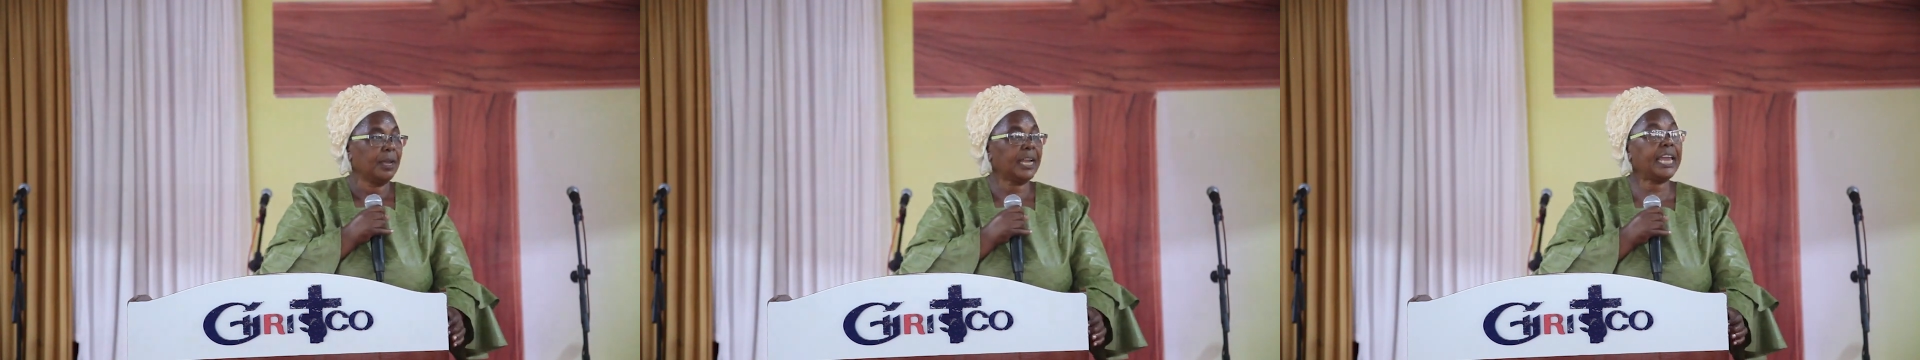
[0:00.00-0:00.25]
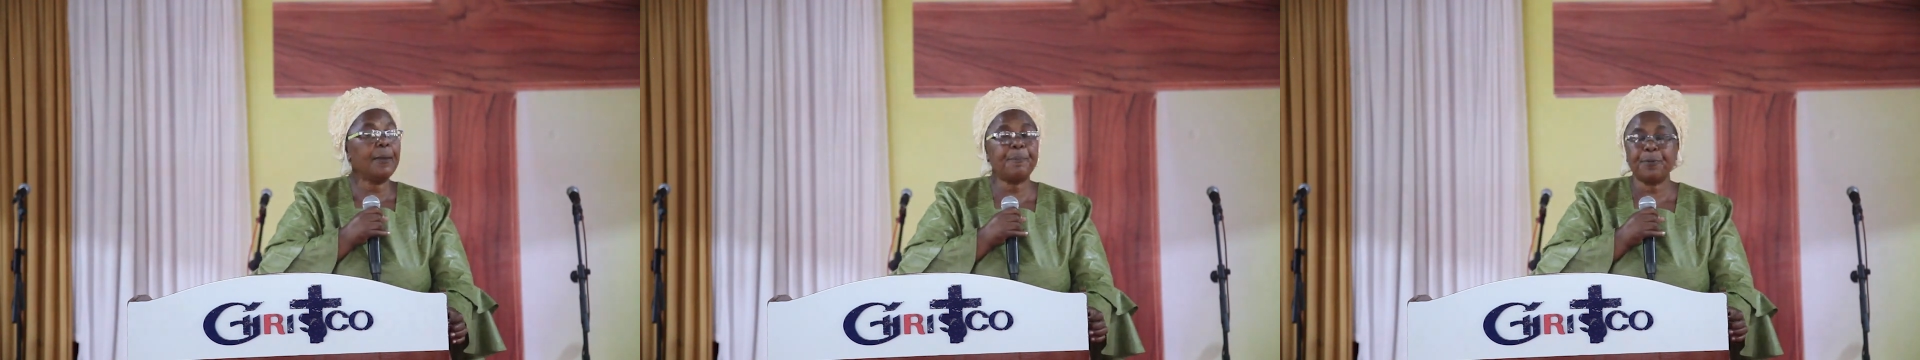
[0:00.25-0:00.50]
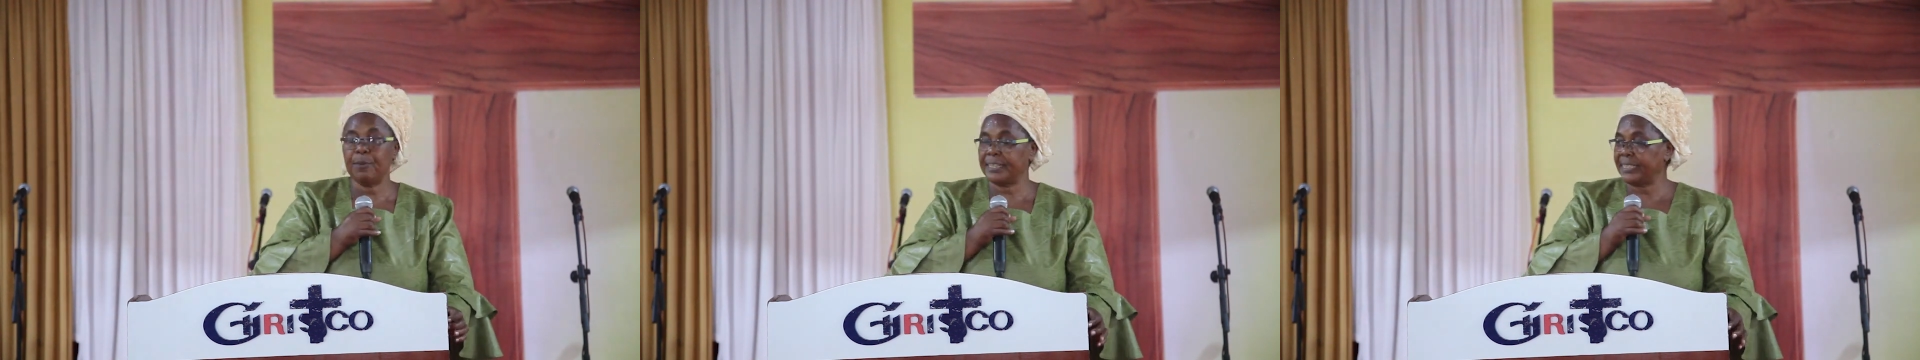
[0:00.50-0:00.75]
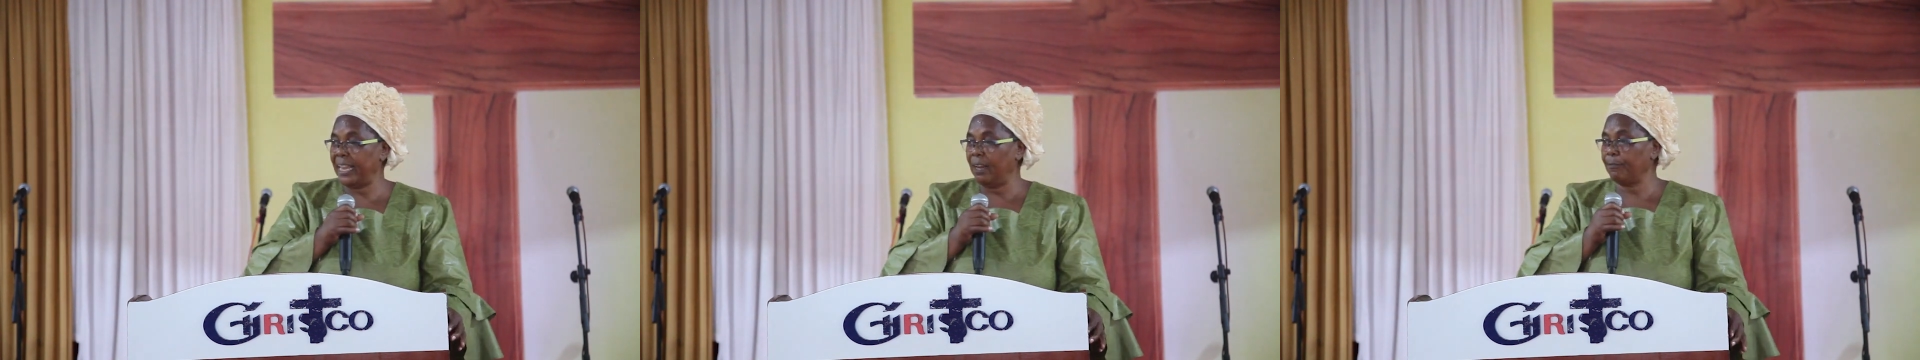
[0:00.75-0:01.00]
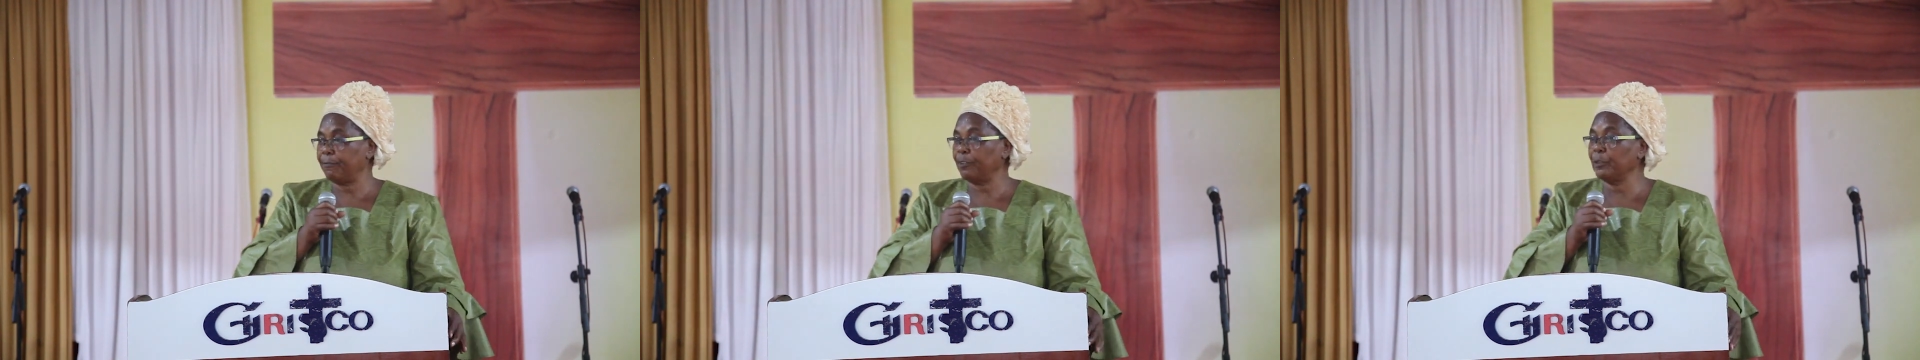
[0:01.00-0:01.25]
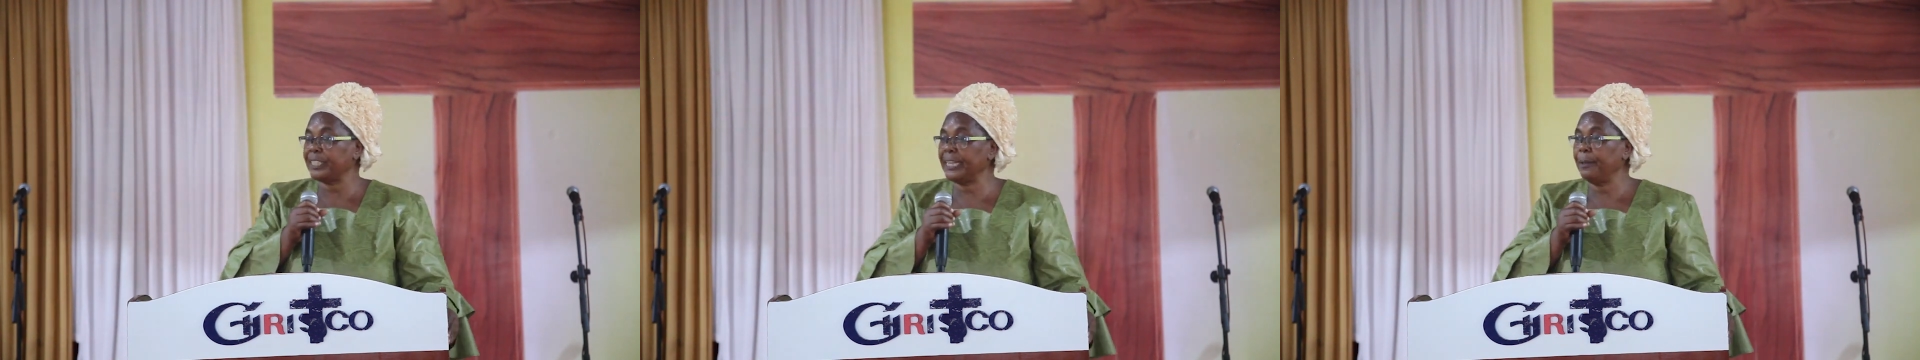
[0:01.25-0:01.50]
Keep yourself.
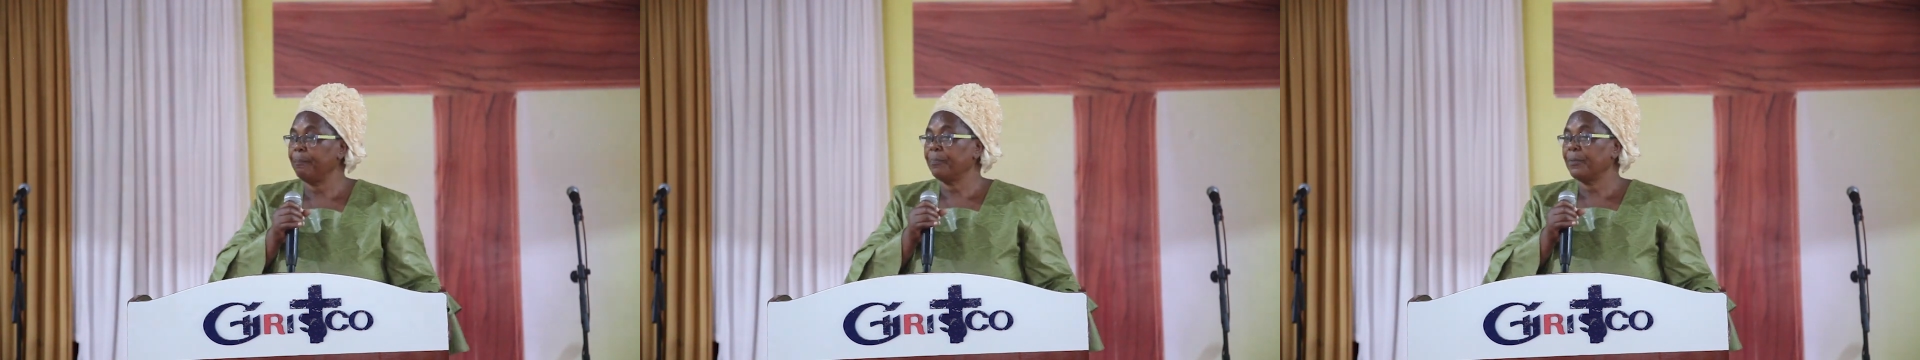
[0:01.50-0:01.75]
You see,